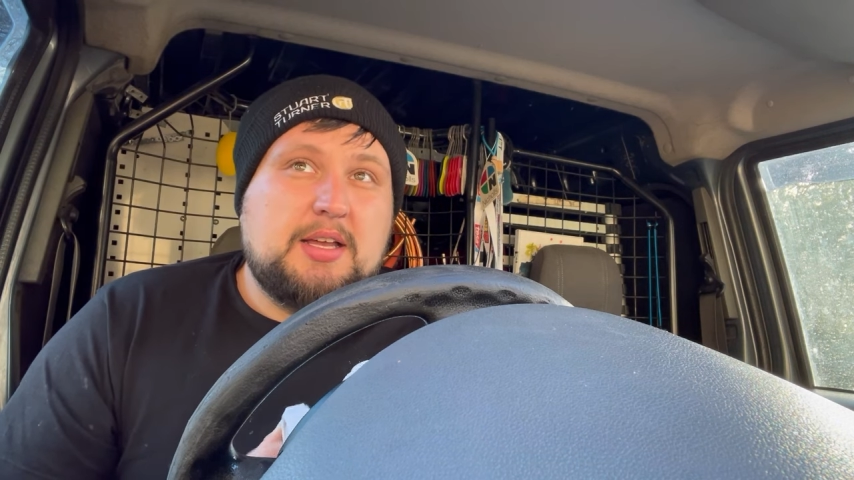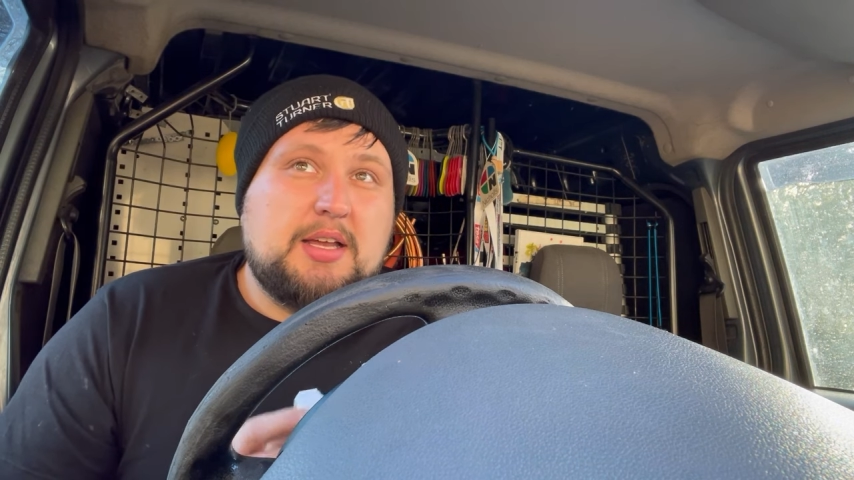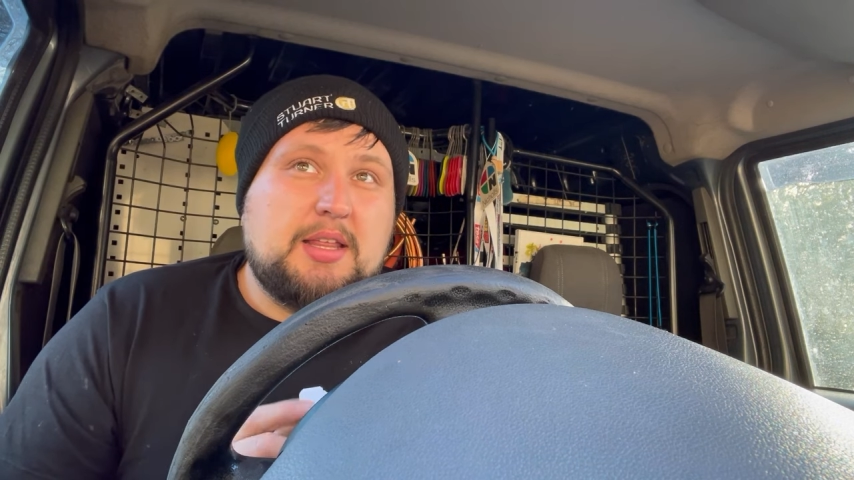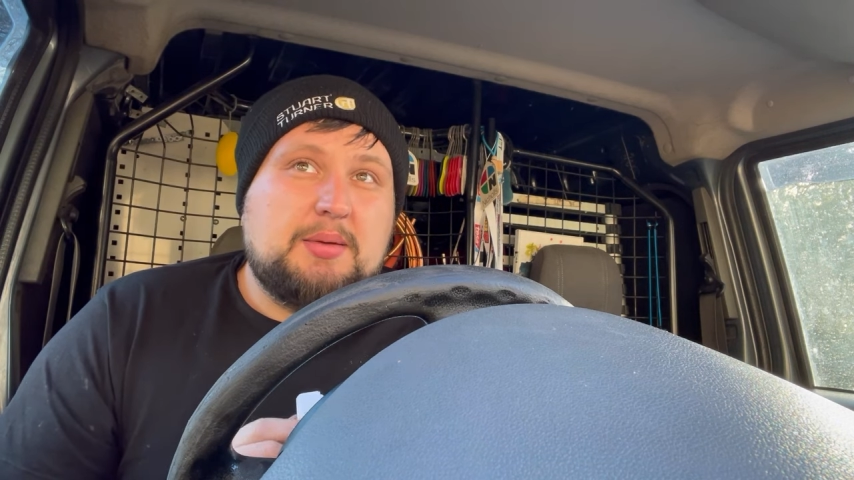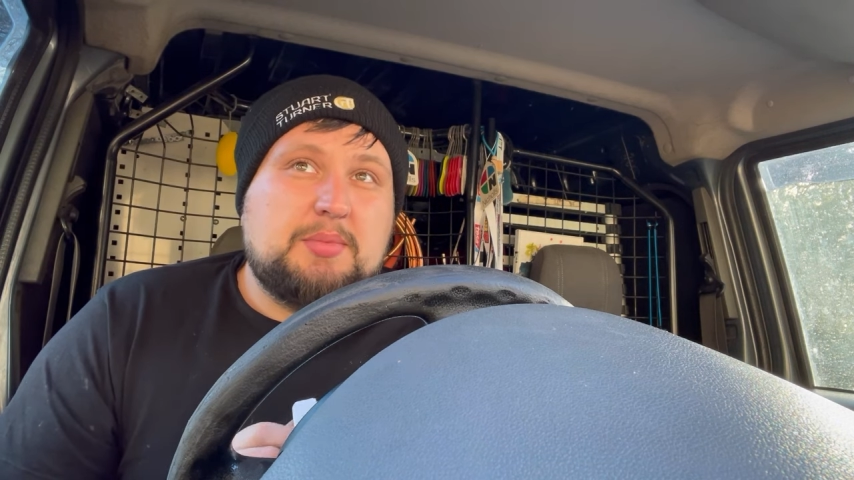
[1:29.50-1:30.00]

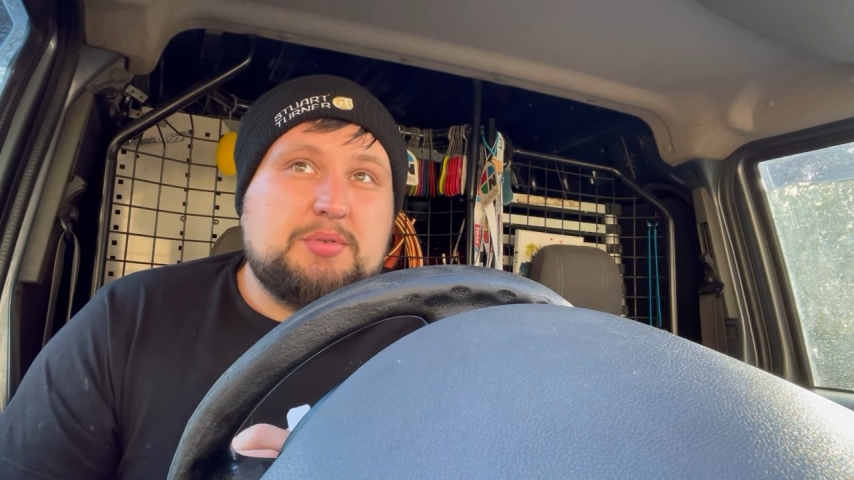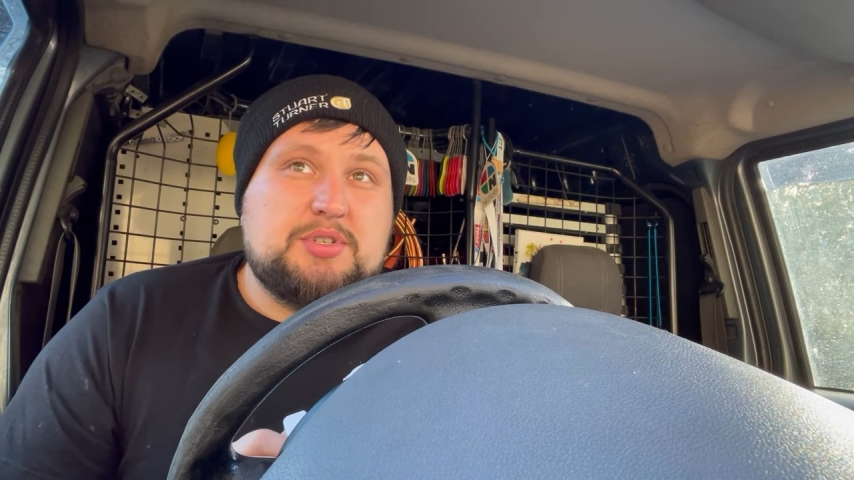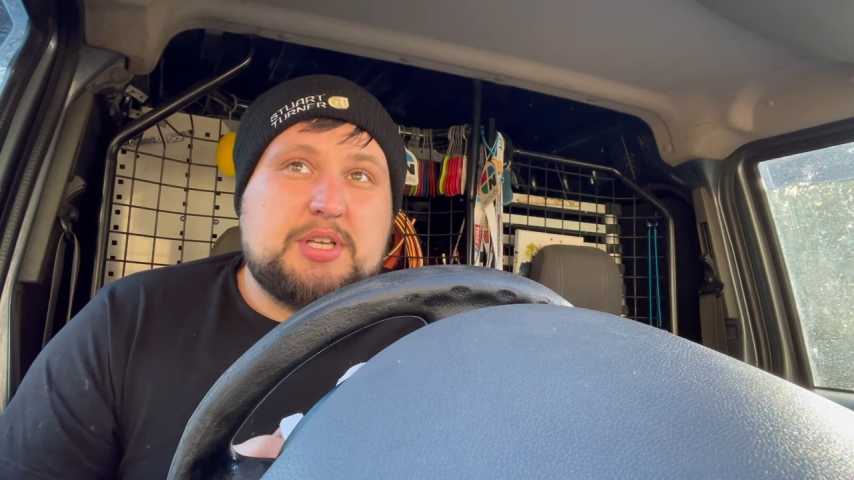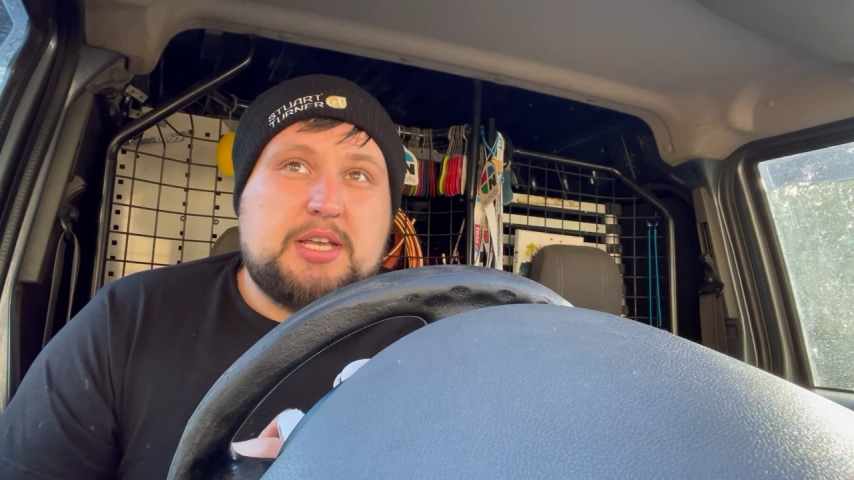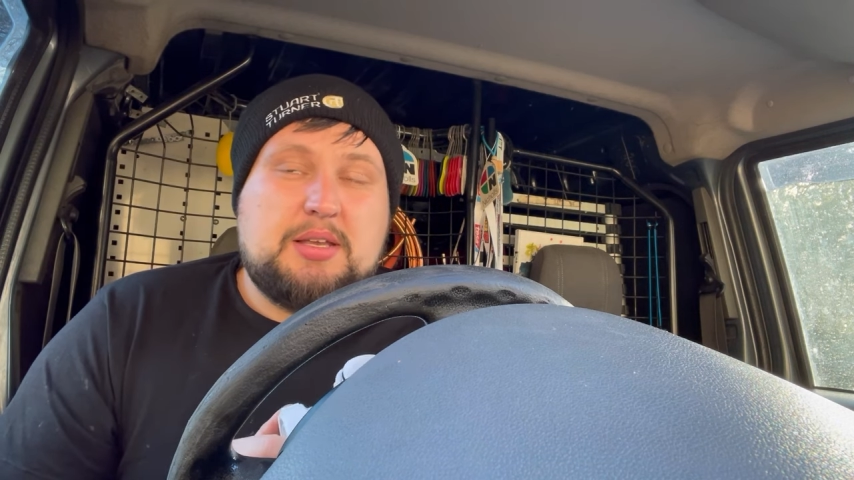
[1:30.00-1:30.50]
and then we'll
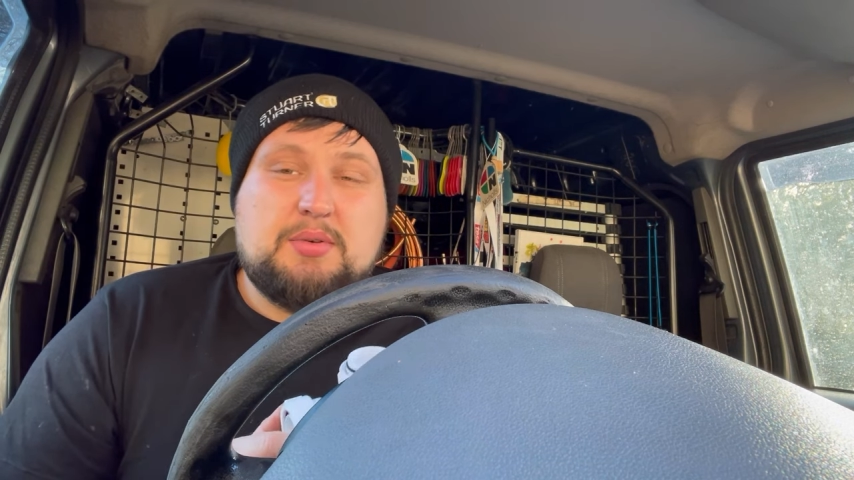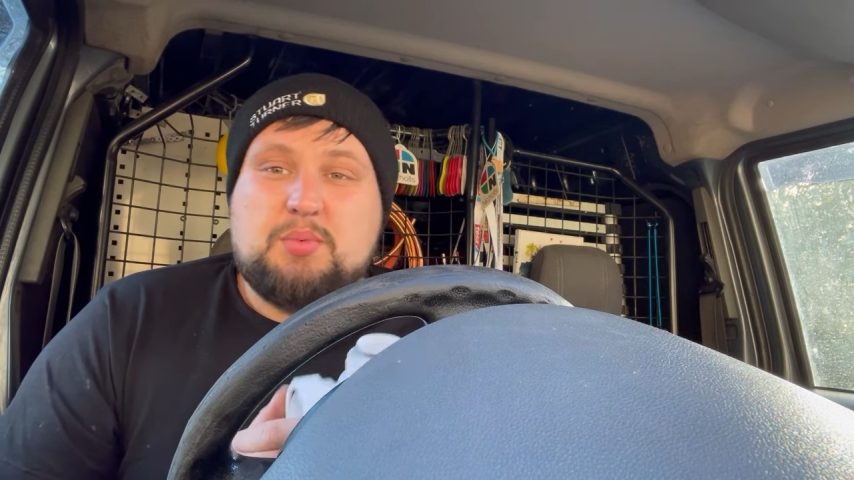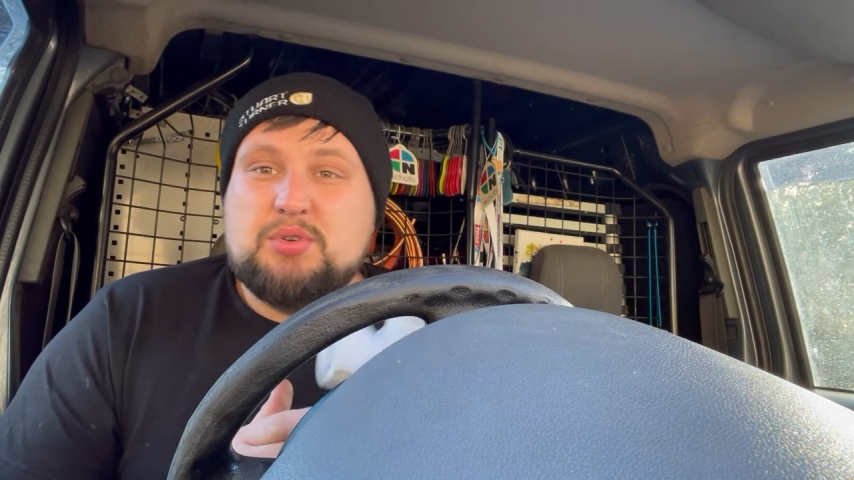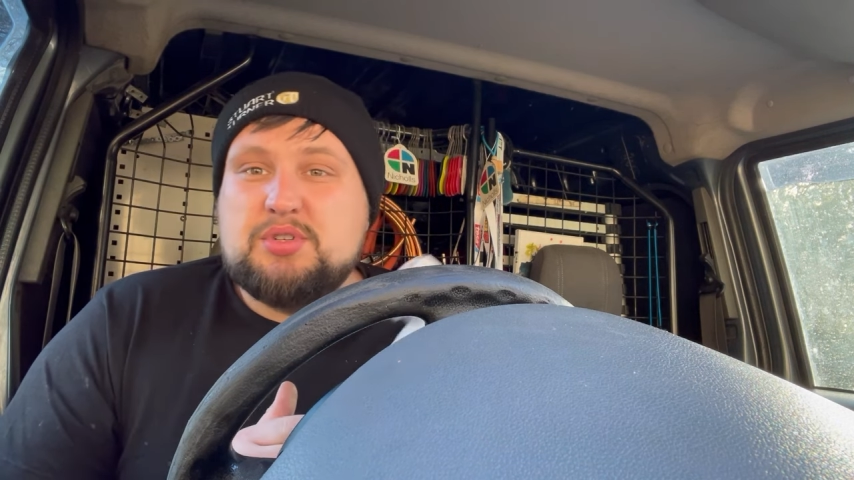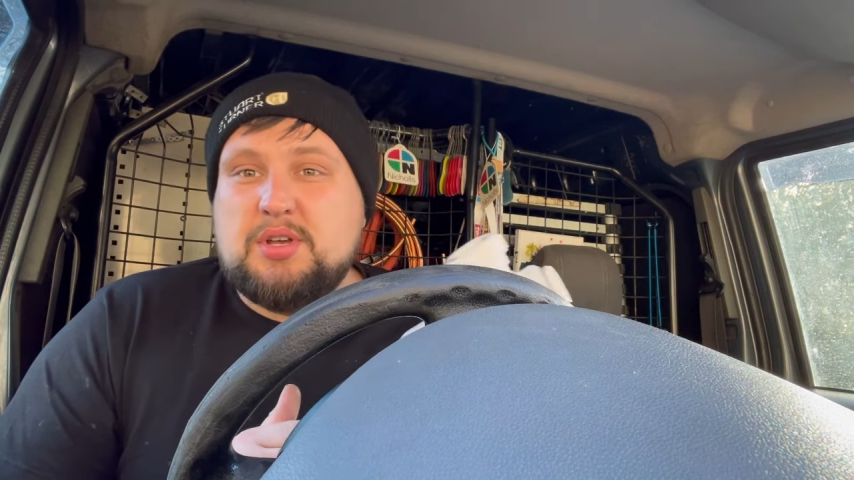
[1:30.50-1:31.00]
see
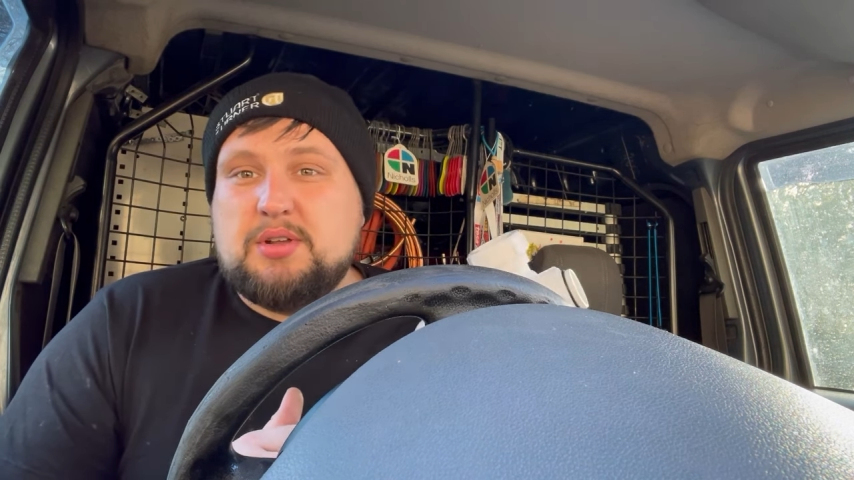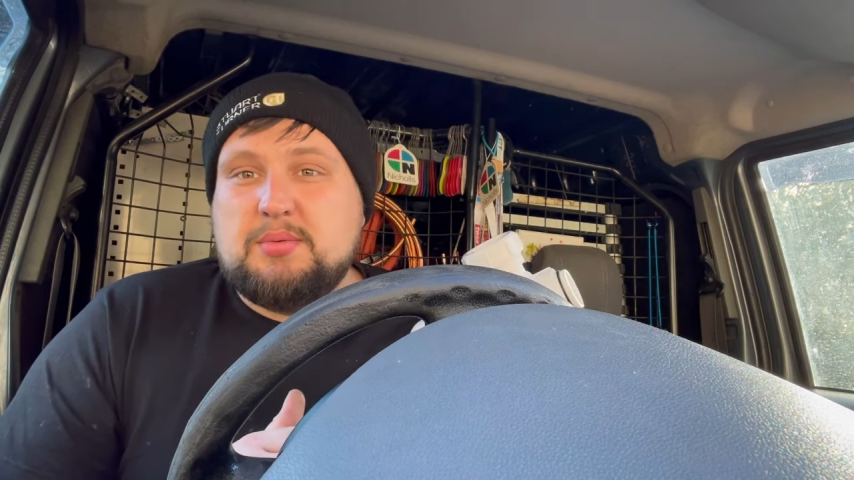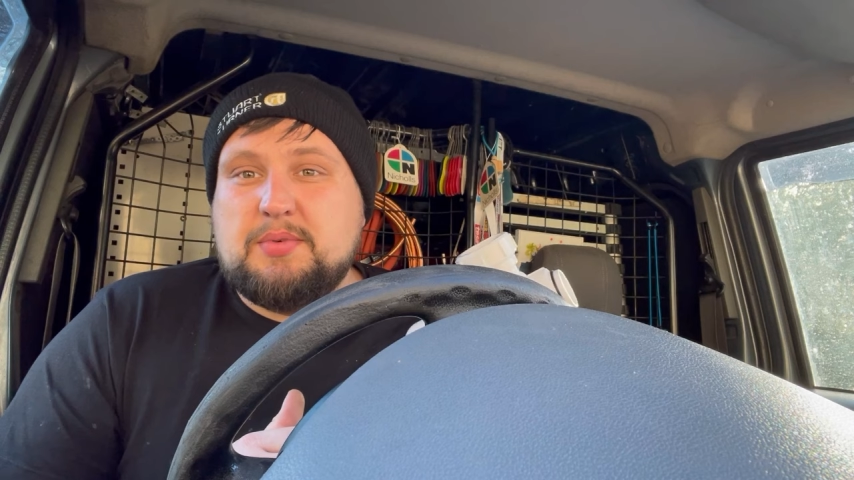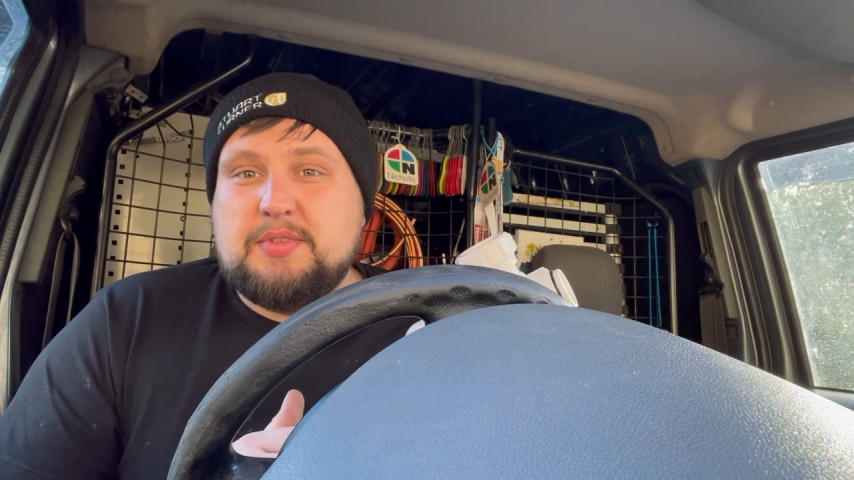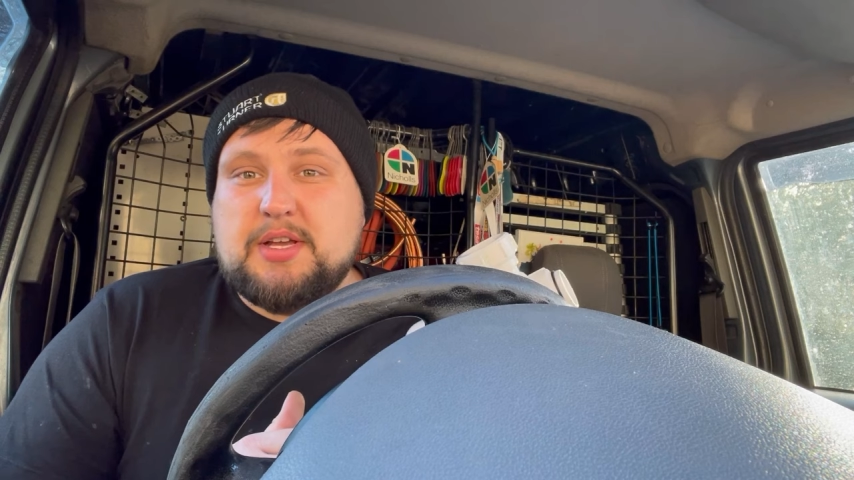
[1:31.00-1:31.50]
what's going
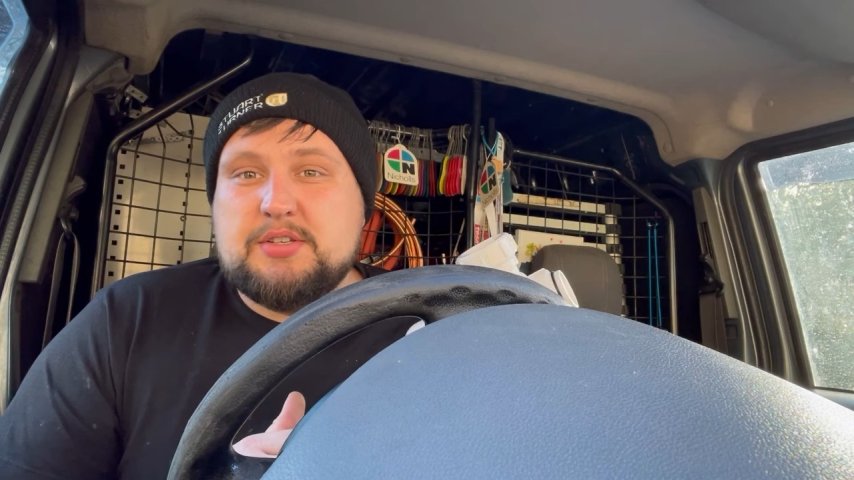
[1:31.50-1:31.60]
on with that.